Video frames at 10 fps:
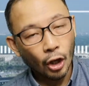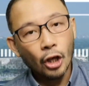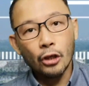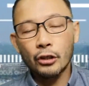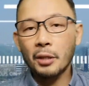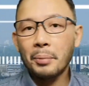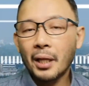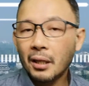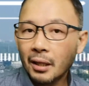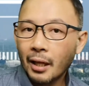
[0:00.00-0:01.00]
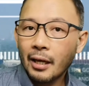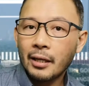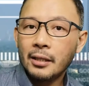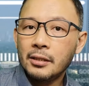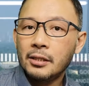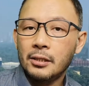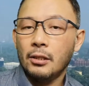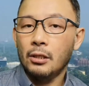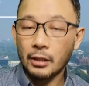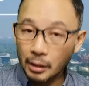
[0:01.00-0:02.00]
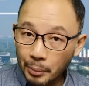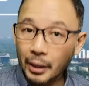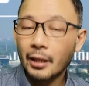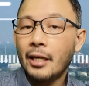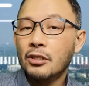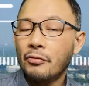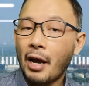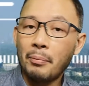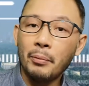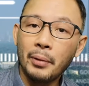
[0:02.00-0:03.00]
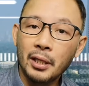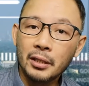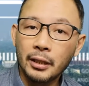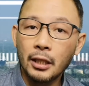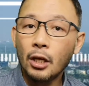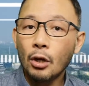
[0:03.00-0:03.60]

Your typical clients, the typical clients of Happy Bakery,